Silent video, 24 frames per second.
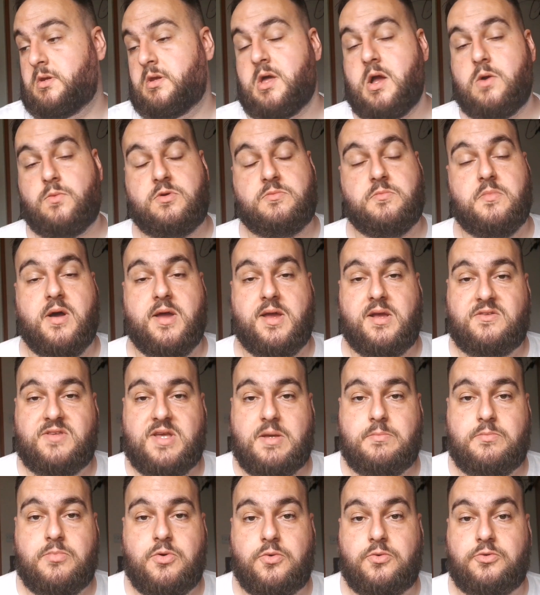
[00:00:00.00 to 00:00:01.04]
like with my
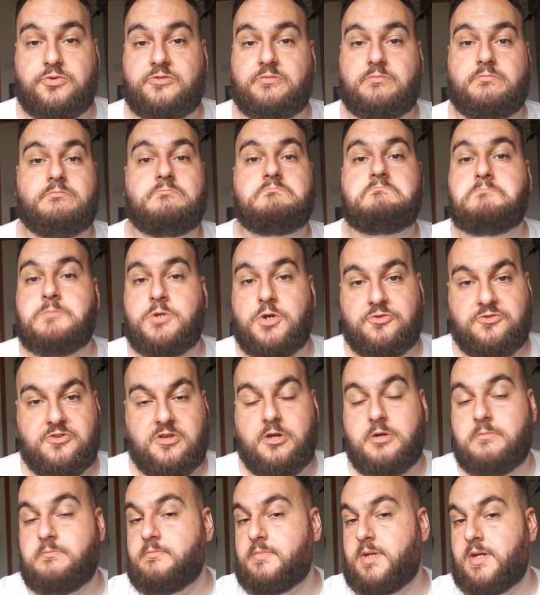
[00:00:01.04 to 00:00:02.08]
examples,
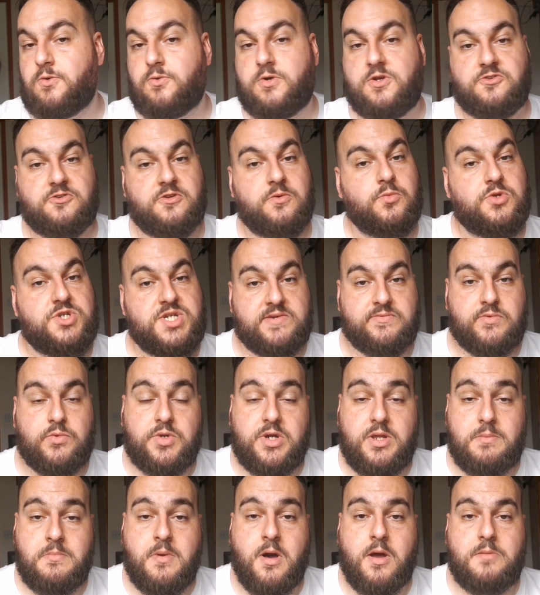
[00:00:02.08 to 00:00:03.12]
Nottingham, Ilkeston, whichever
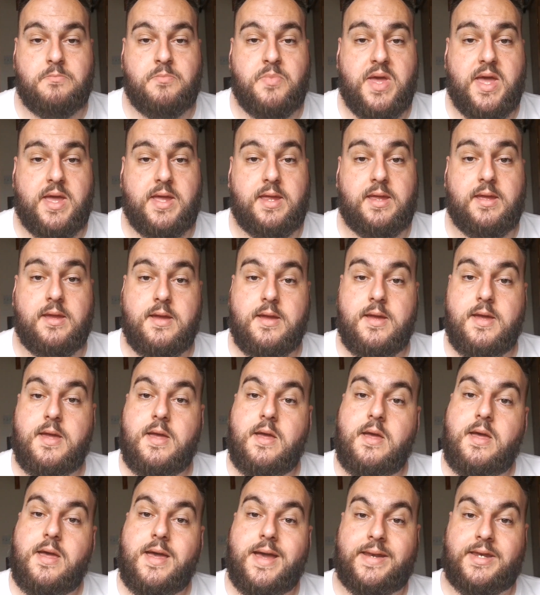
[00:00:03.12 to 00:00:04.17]
one it might be,
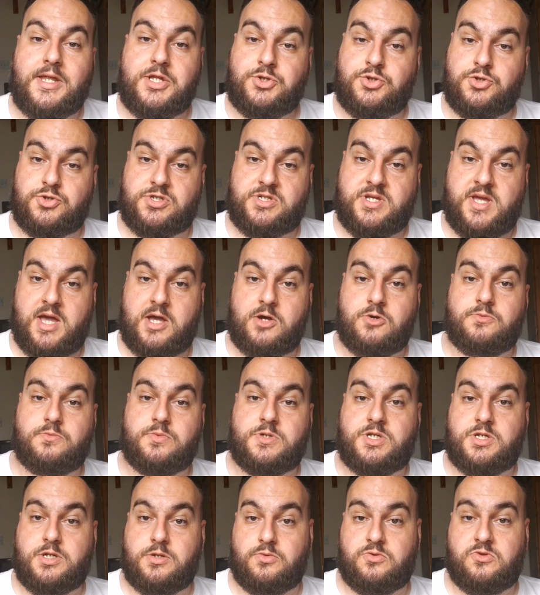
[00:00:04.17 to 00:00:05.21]
and it just
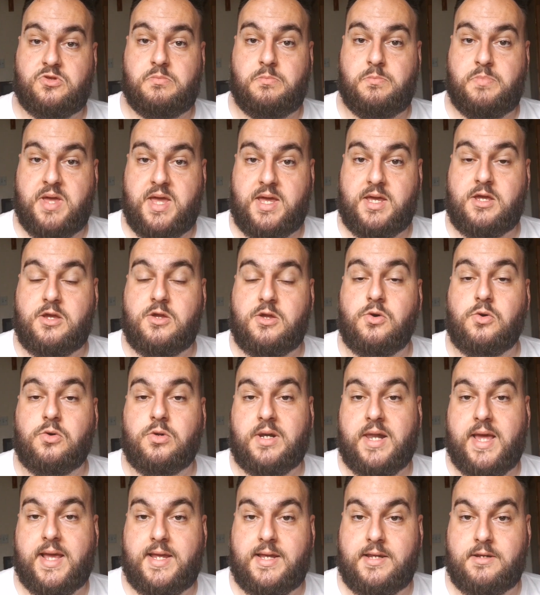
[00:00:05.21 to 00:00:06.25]
helps you to pick your
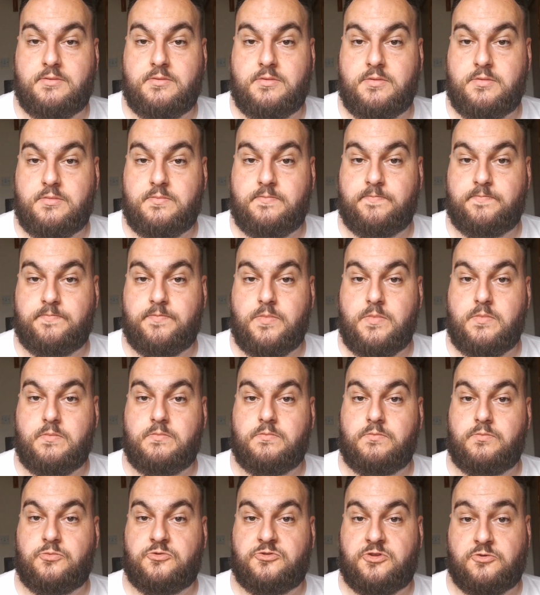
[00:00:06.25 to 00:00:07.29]
lane.
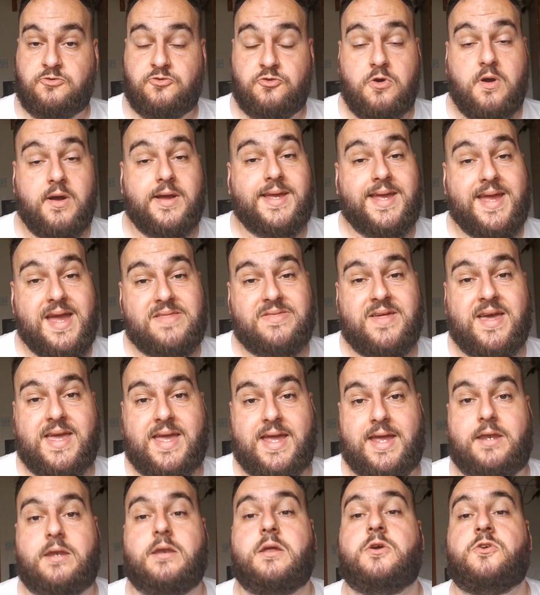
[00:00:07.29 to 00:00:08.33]
So try and get that
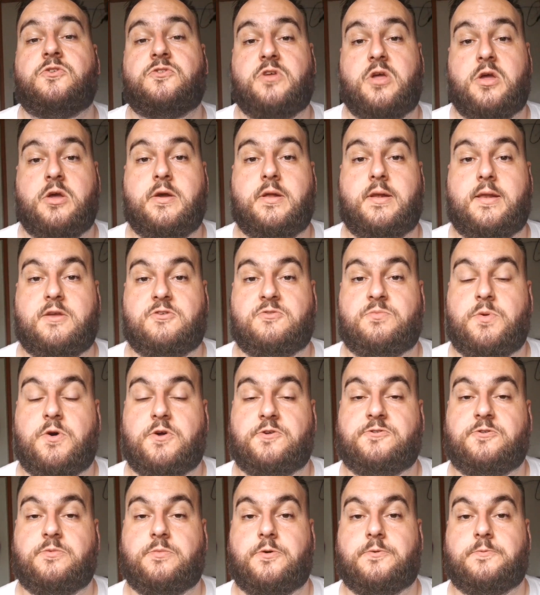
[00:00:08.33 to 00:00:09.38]
in as early as
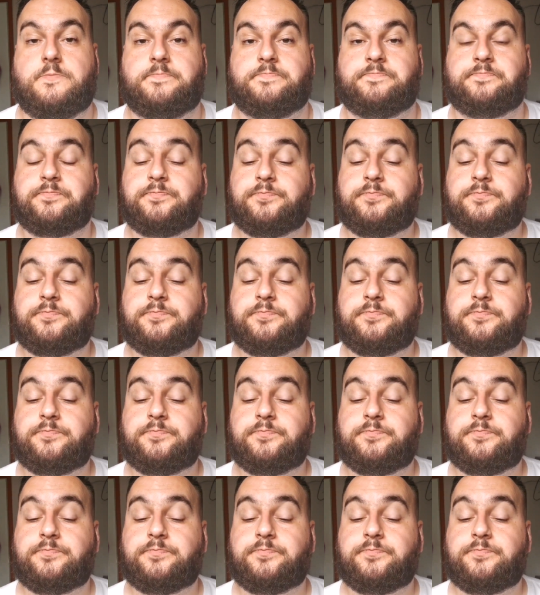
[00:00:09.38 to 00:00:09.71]
possible.